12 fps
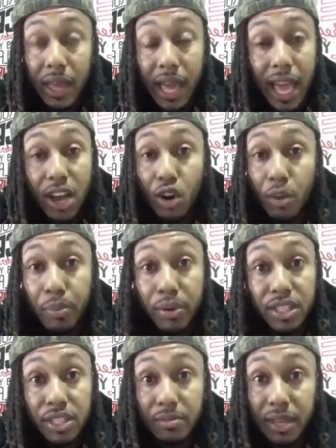ain't gonna
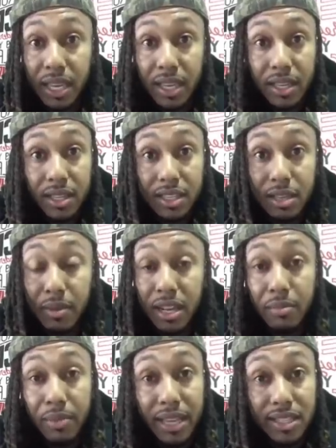push me to be
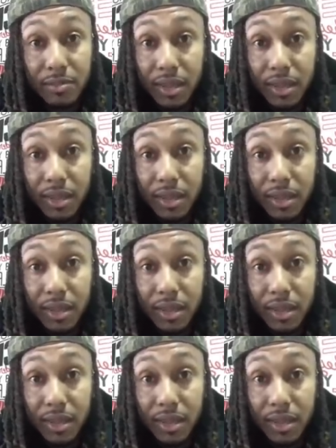the best